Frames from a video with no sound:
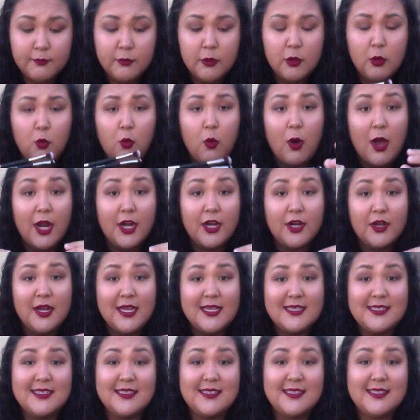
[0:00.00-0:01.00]
water
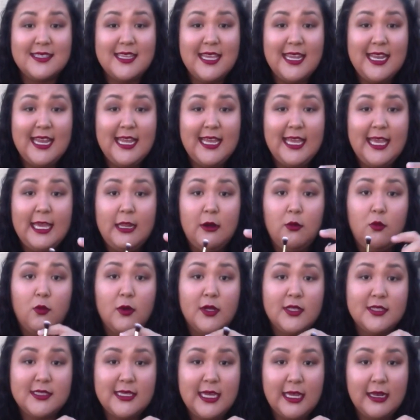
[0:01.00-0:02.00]
isn't sitting in
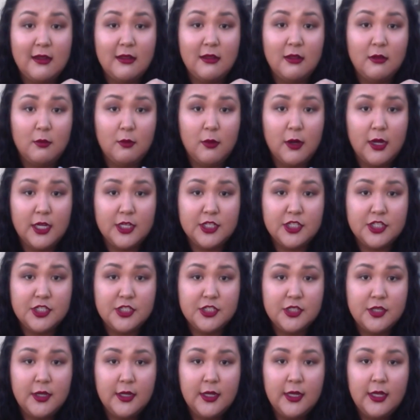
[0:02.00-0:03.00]
one side of the
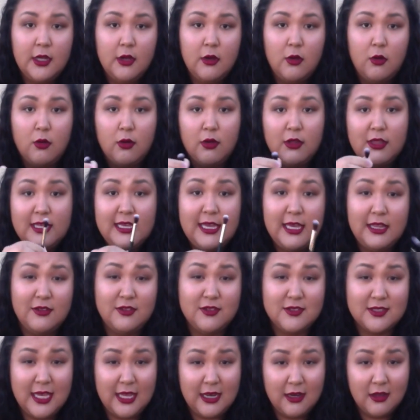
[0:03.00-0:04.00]
brush or the other
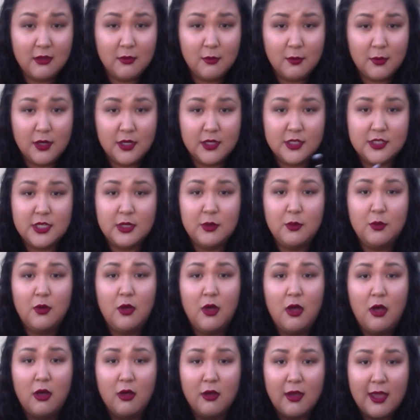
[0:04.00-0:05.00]
side of the brush. It will
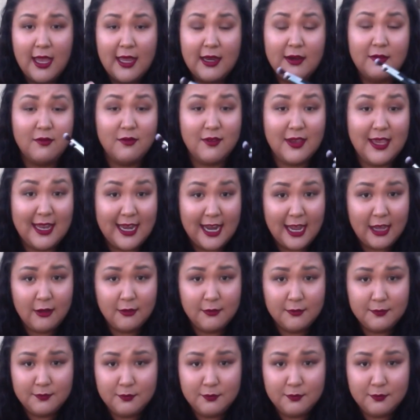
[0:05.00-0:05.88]
all kind of get out